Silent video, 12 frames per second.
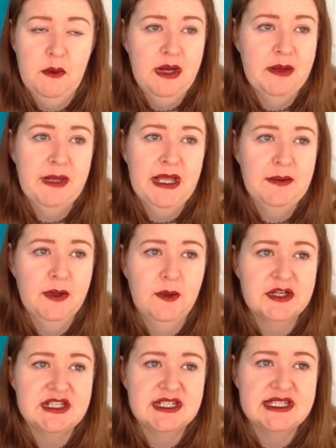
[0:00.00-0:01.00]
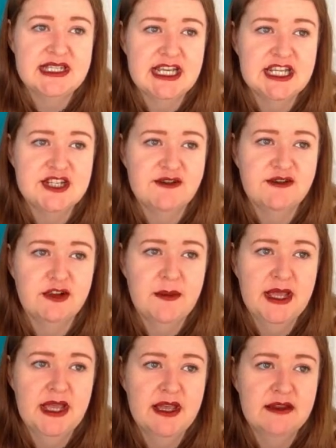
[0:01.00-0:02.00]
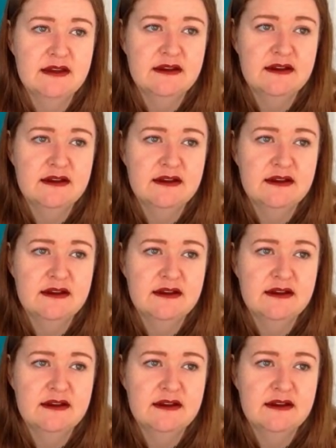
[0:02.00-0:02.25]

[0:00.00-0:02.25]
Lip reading: Went and people watched at the station for a bit.